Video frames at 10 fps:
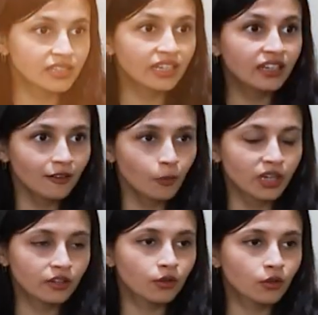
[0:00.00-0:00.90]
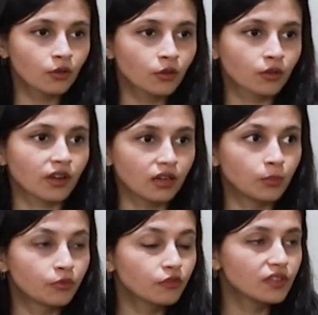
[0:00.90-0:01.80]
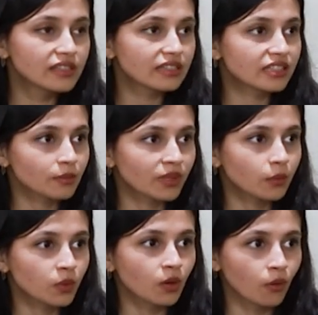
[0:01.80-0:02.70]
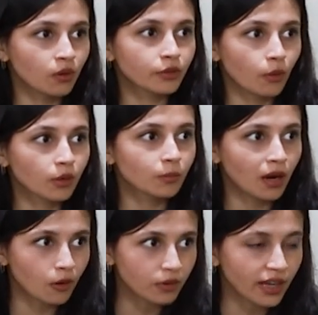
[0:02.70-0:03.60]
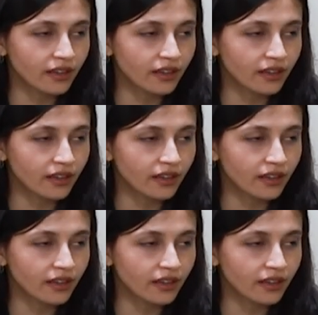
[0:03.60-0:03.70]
single window approval system that we all talk about.